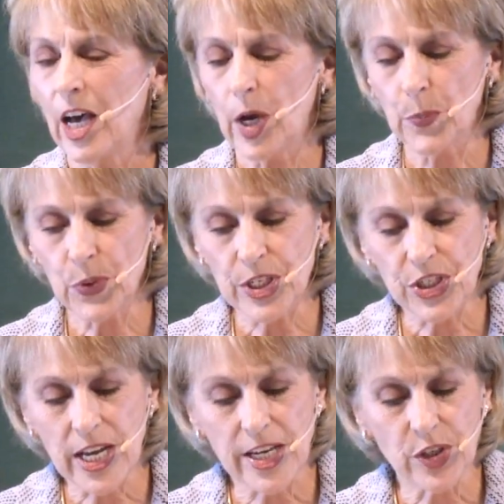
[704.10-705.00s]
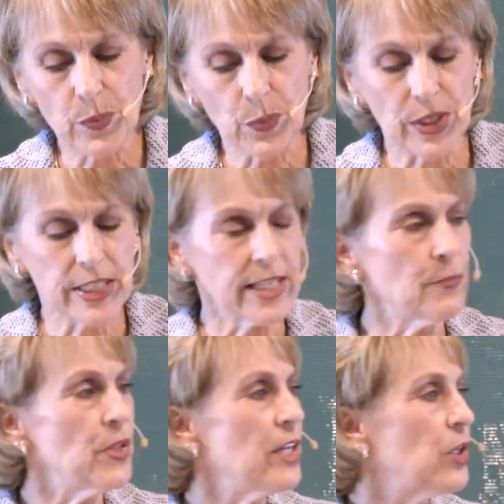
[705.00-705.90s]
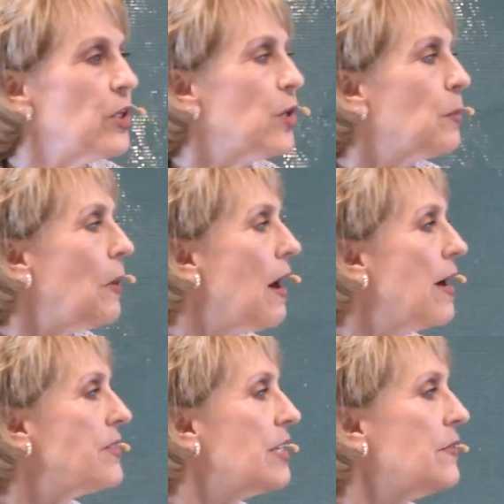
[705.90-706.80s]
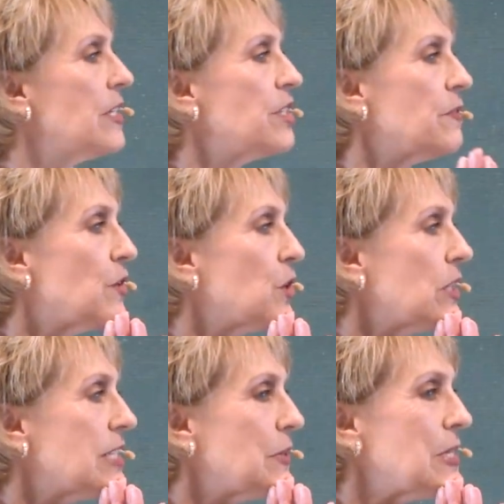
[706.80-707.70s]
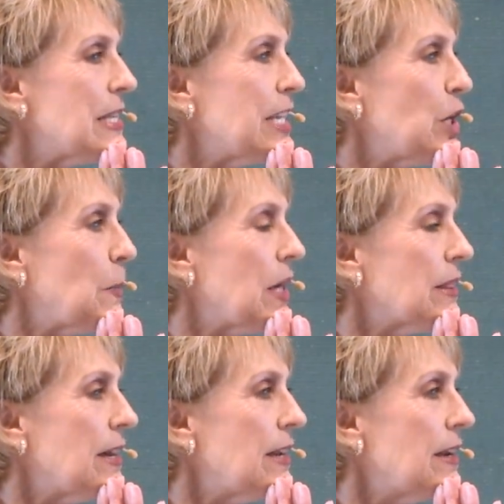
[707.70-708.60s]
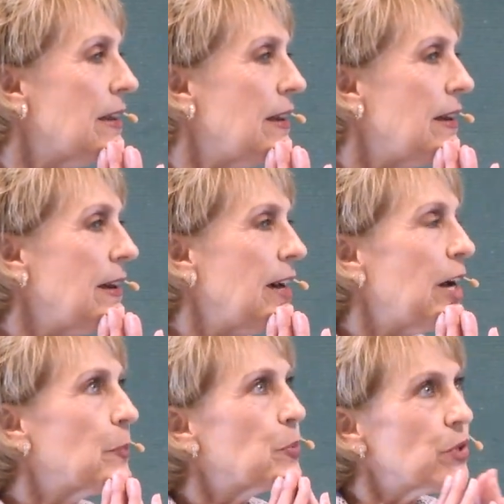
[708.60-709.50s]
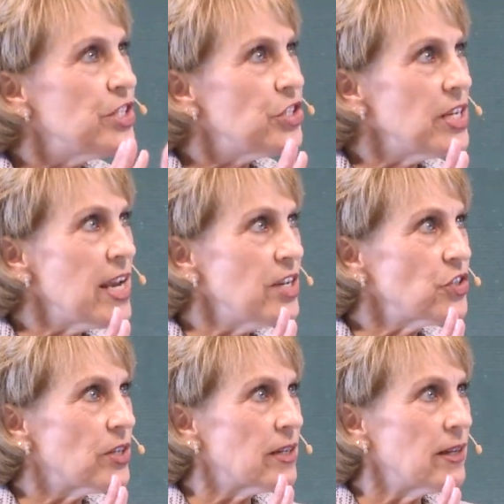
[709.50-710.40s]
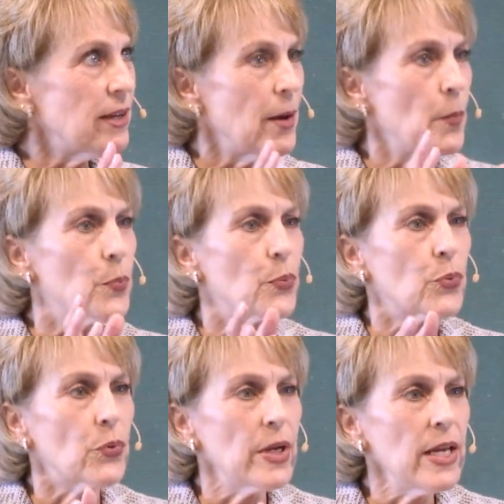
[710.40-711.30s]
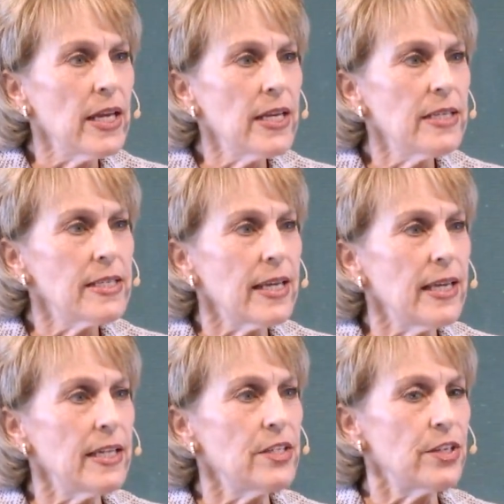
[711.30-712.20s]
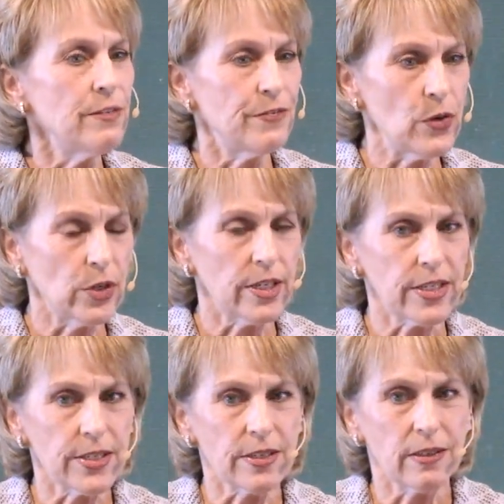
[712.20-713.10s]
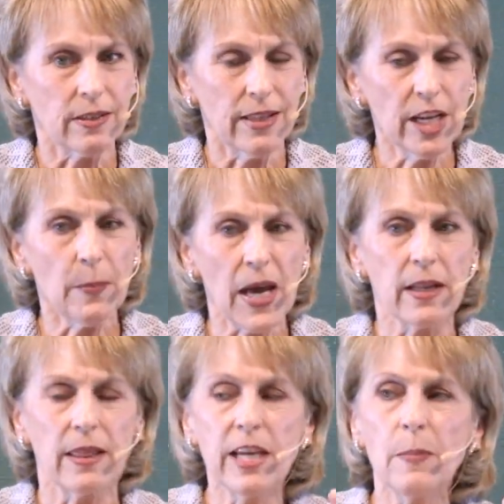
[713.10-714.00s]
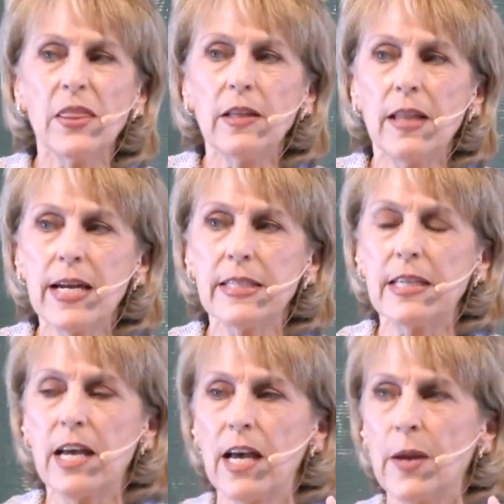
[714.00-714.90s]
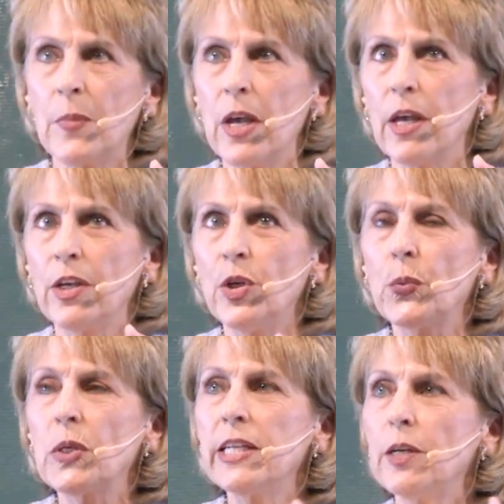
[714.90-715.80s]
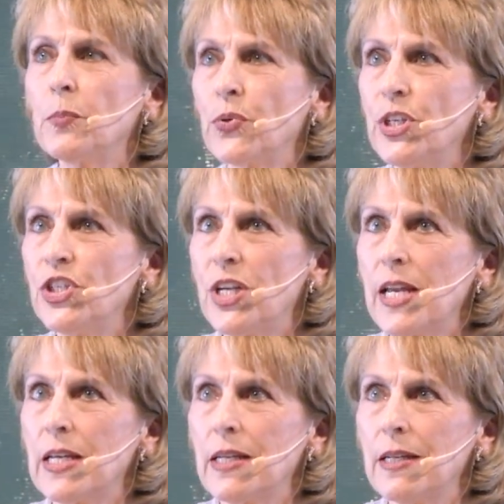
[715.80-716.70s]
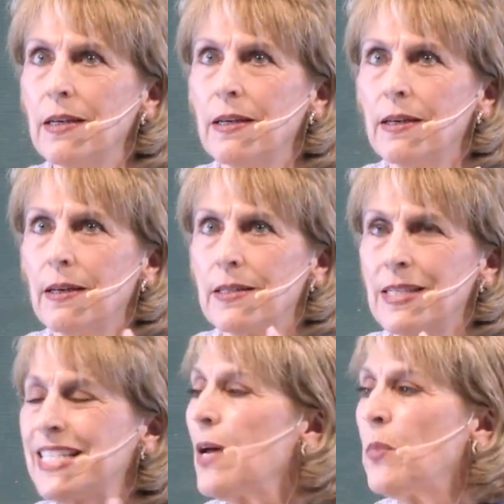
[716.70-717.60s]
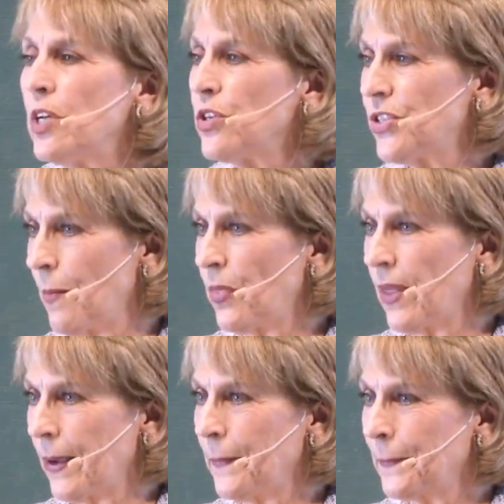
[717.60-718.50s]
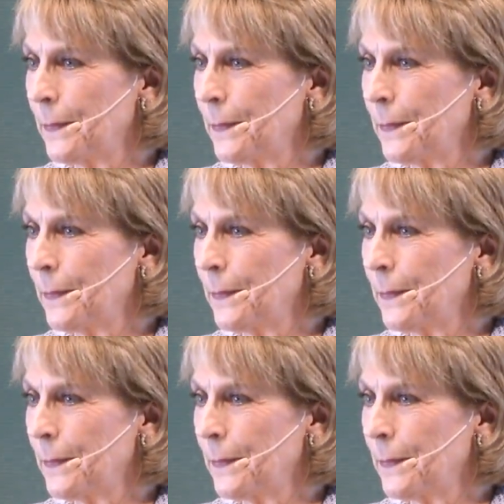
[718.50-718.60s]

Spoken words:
Appreciation brings something good or positive into focus. I was thinking about that. Appreciation brings into focus. Think about it. Think about the last time you really appreciated someone or something.